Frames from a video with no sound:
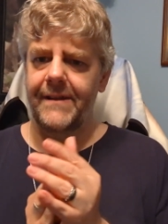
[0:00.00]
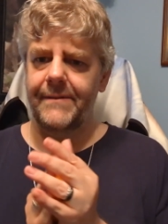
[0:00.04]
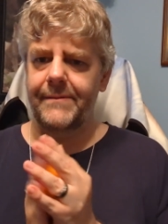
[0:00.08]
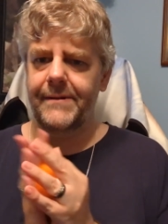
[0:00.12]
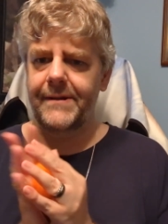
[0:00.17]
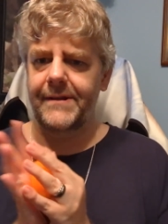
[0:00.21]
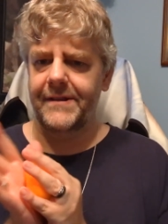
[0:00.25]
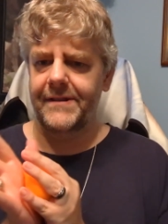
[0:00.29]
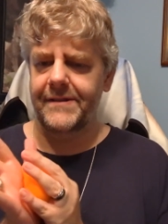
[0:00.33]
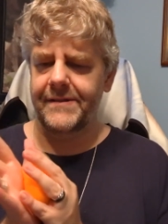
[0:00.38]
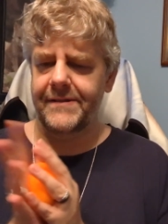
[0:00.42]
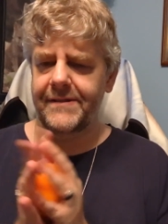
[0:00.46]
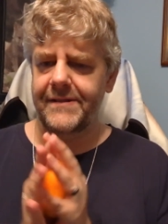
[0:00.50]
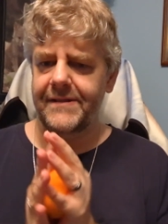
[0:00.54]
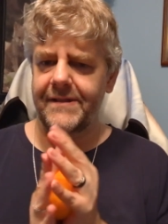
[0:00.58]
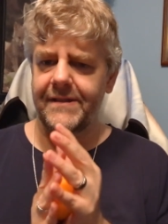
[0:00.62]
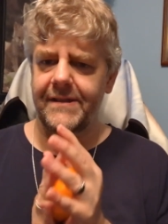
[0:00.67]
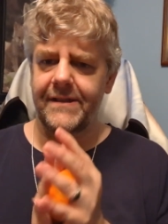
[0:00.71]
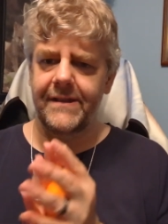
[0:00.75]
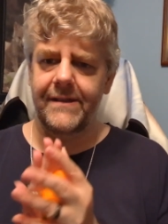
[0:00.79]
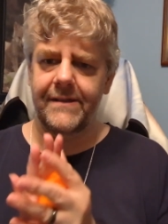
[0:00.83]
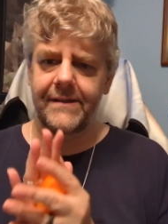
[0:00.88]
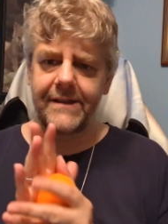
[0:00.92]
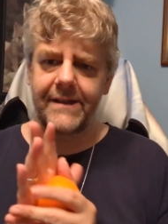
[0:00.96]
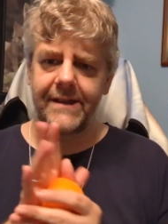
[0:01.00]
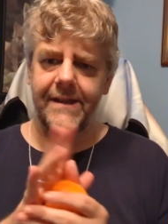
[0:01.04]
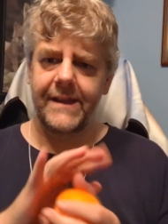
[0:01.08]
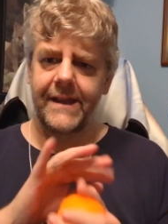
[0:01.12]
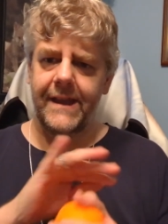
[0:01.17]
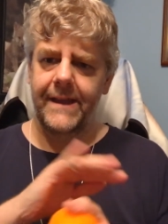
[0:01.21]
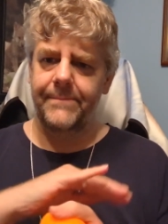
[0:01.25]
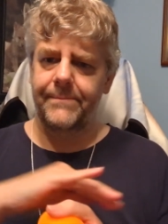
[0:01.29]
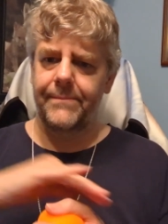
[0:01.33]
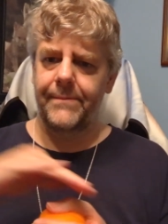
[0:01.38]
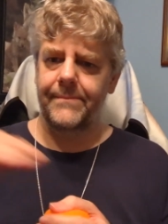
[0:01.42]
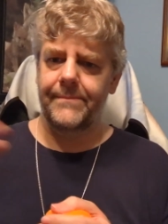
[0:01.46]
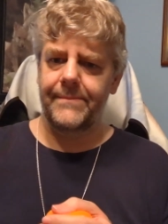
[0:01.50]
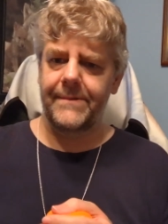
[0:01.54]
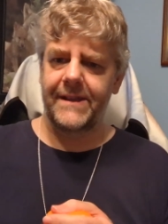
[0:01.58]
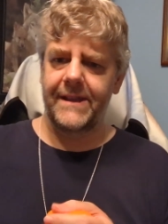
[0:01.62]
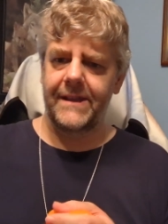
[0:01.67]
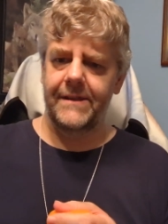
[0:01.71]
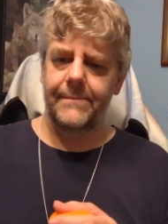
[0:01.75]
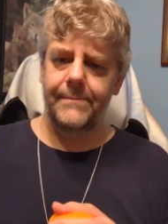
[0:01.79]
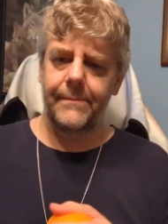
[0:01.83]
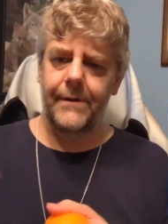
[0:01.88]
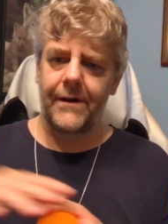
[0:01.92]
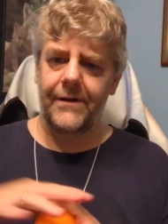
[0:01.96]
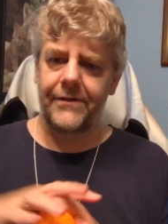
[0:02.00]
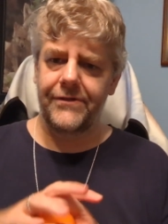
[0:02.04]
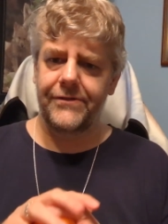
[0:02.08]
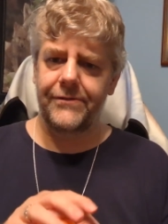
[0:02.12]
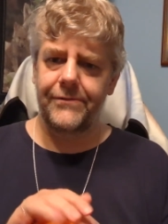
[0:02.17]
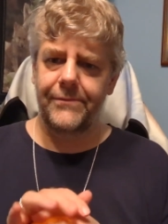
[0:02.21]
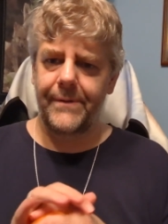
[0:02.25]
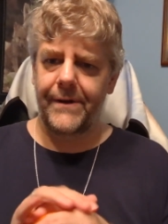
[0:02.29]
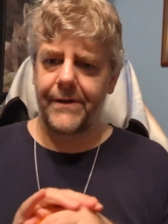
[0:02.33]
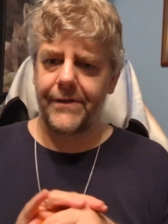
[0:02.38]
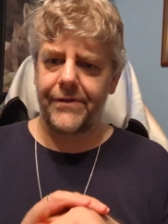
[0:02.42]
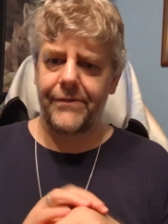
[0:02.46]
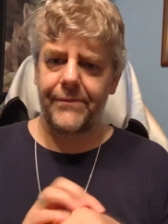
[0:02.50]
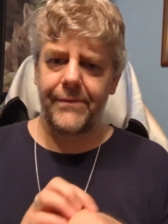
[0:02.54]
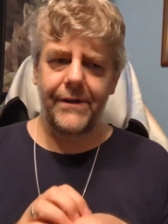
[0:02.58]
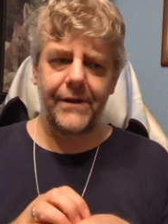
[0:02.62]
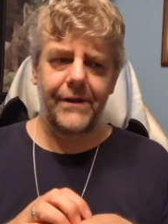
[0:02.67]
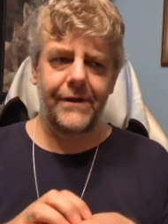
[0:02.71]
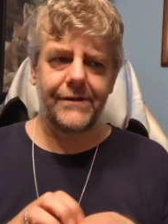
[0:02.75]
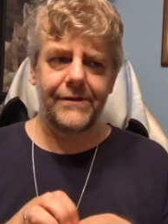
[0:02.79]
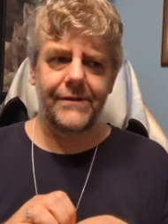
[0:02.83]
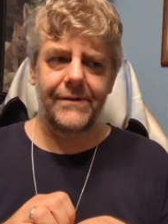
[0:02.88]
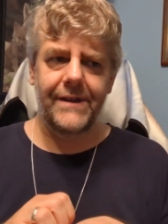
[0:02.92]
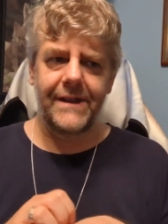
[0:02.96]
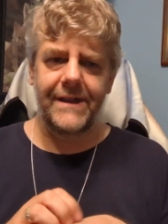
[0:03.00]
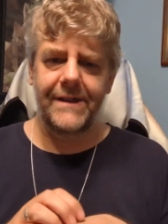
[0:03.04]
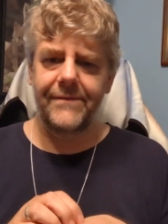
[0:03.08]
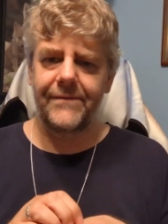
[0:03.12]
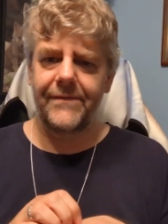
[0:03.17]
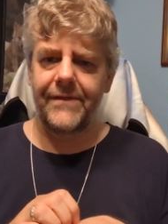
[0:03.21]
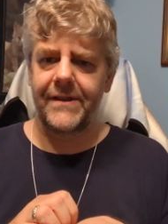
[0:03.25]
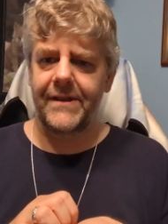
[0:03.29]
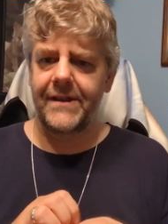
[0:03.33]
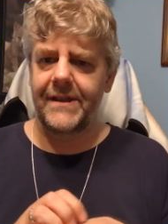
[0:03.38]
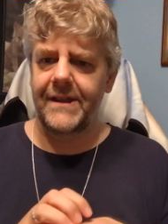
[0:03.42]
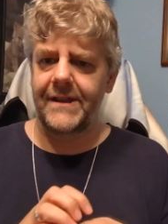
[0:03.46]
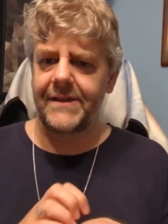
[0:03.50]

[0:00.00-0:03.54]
I'm gonna keep them, get them all to about 300 even,